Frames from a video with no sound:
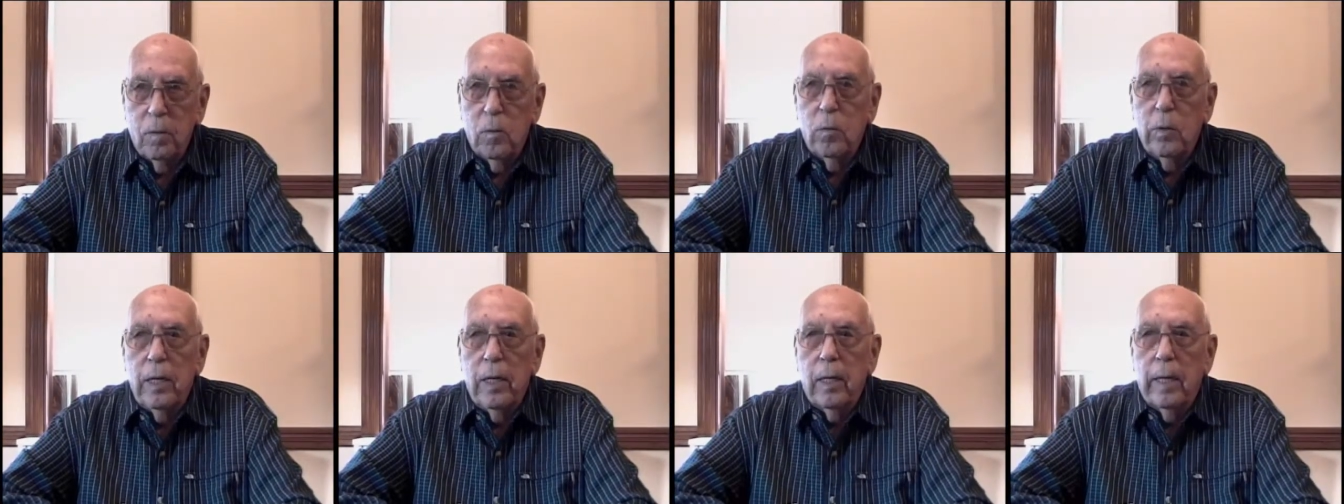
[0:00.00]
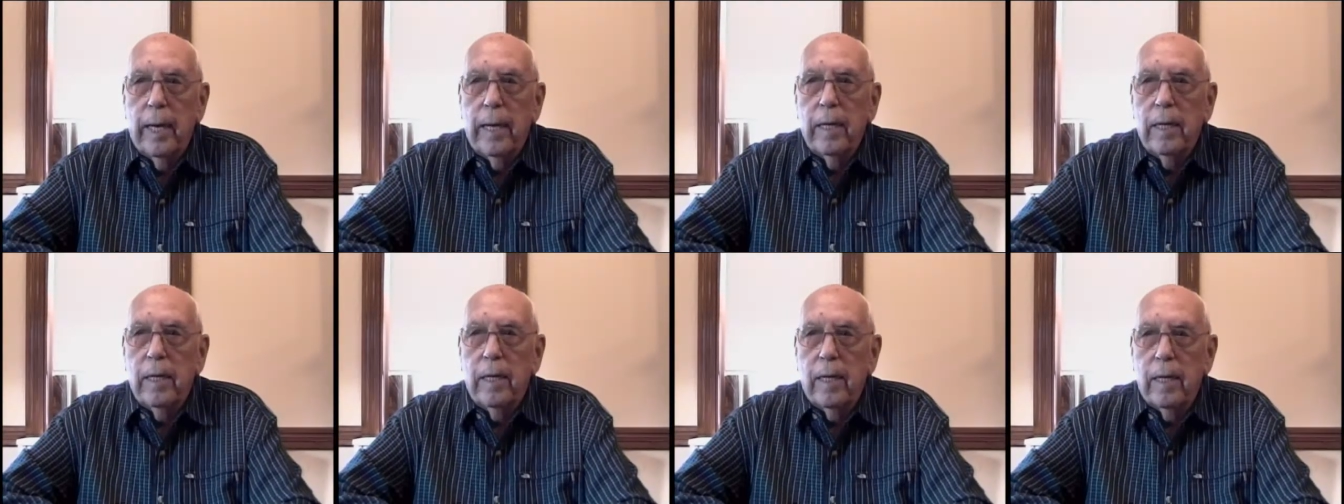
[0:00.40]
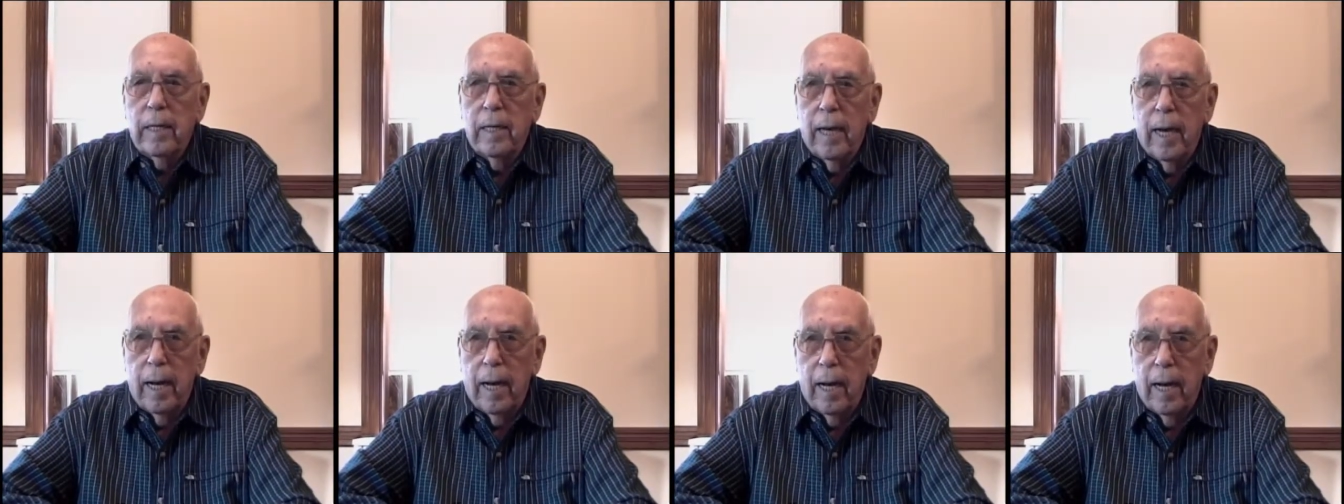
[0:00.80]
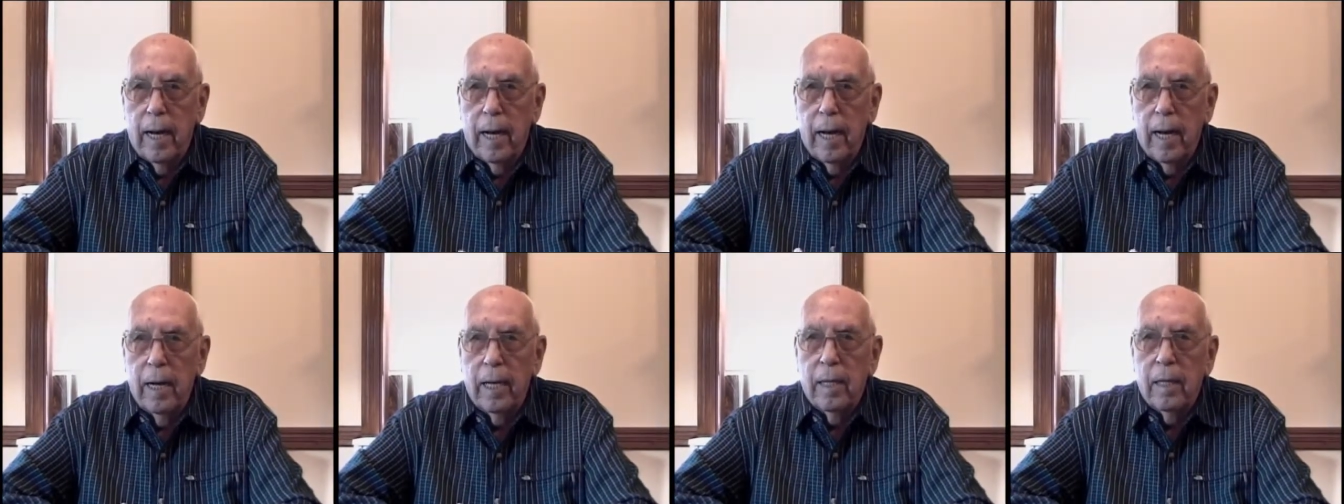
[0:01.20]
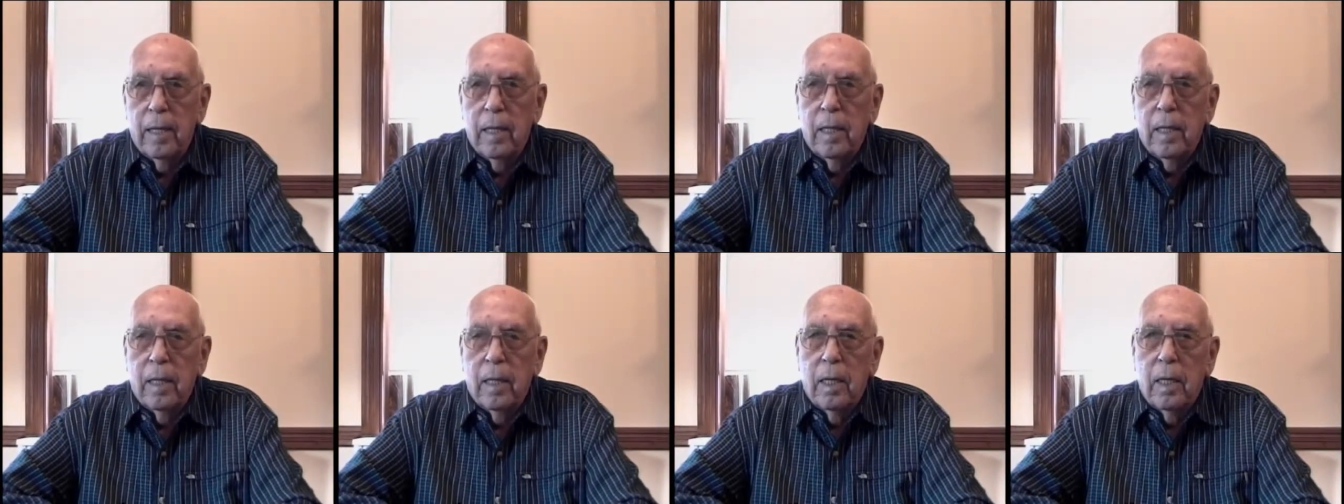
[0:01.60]
We landed at Naha,
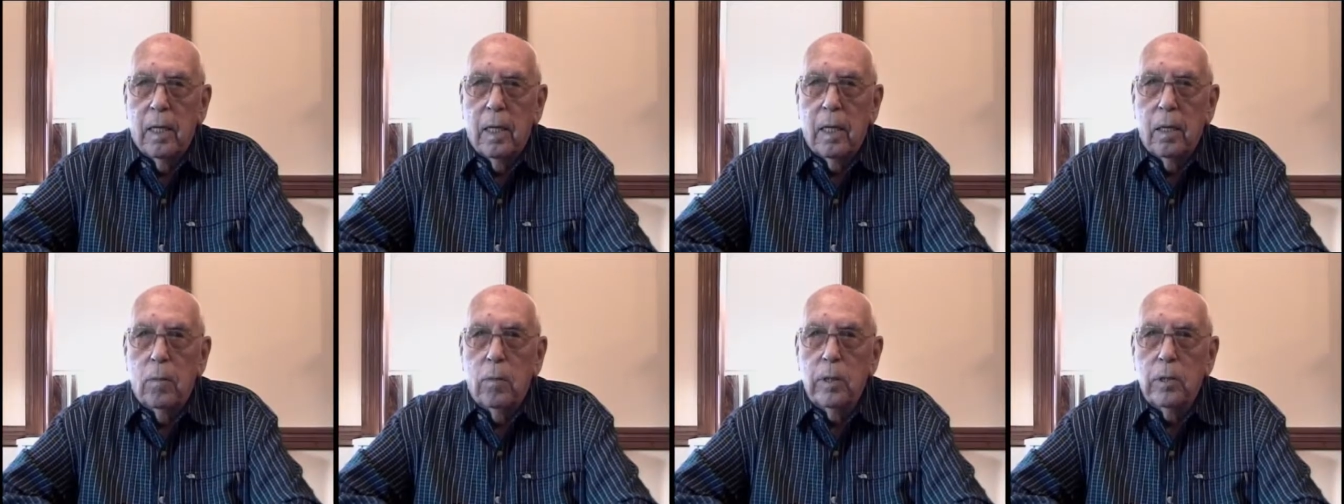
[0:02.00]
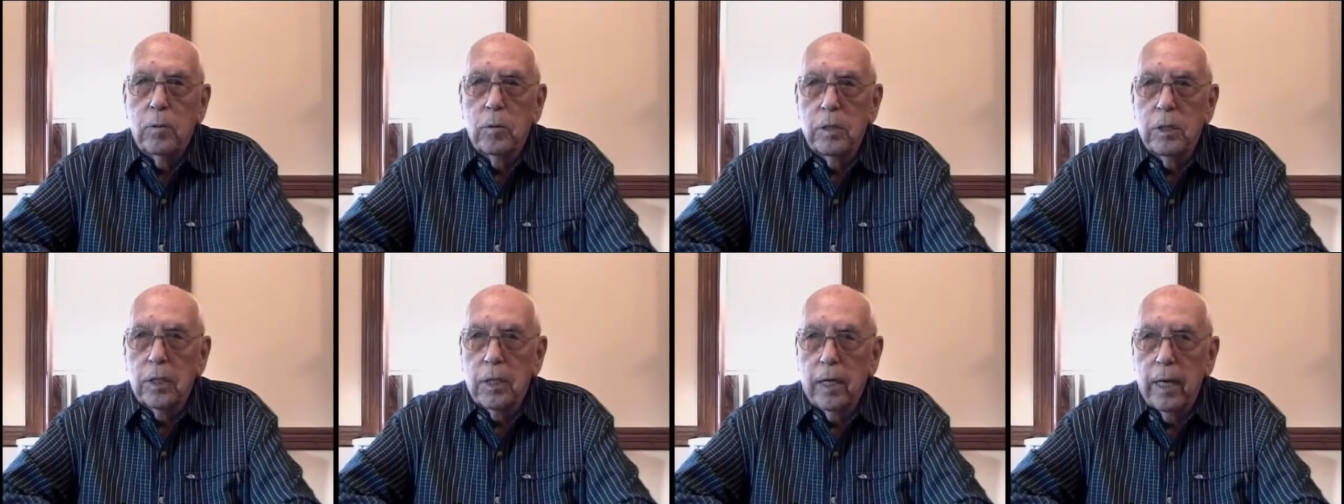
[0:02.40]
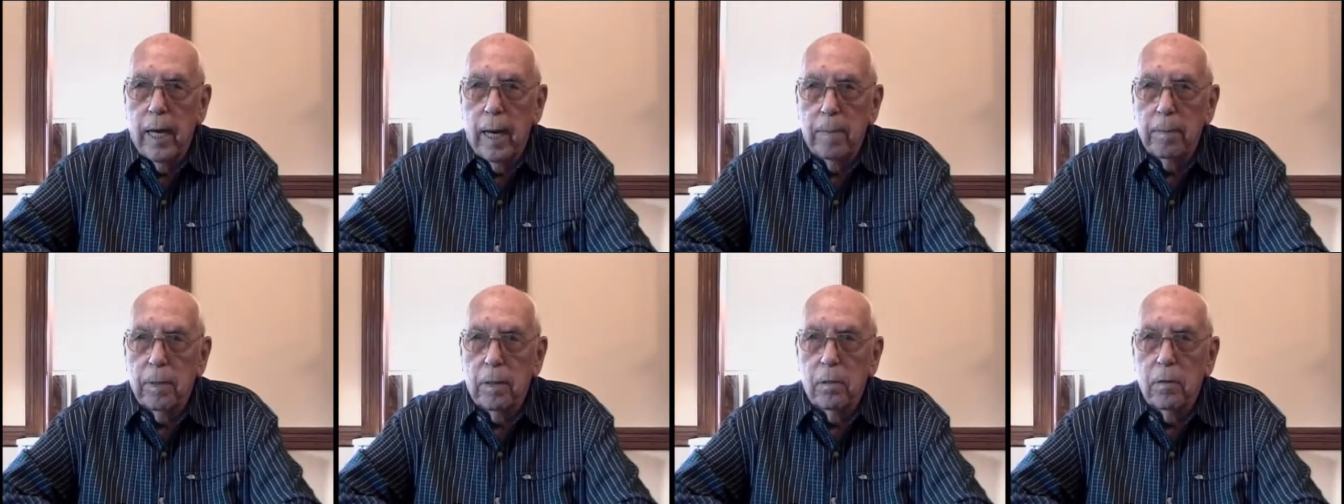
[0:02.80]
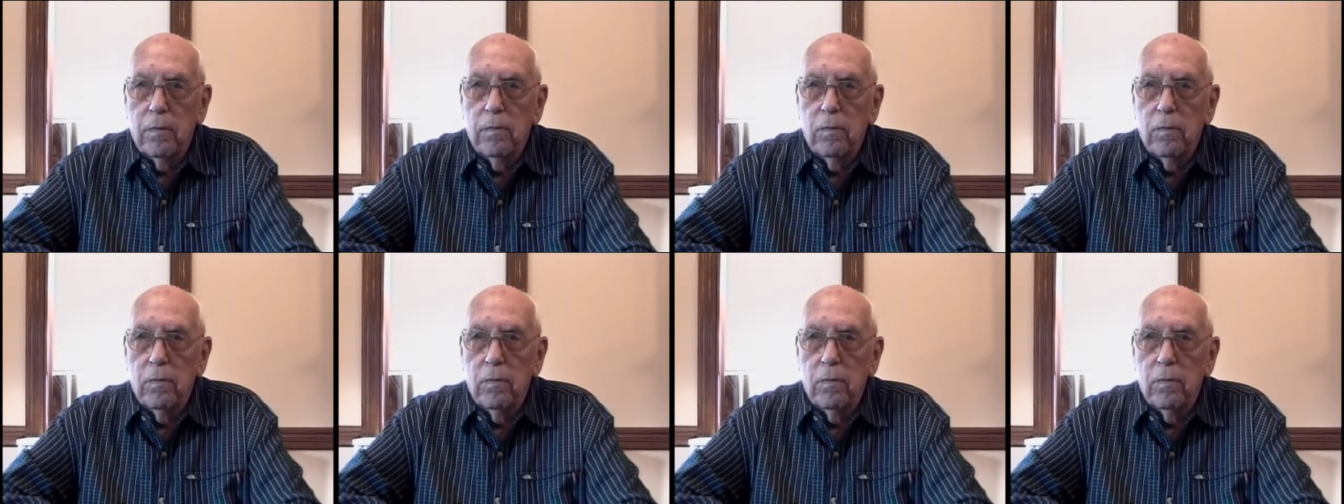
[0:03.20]
which was the capital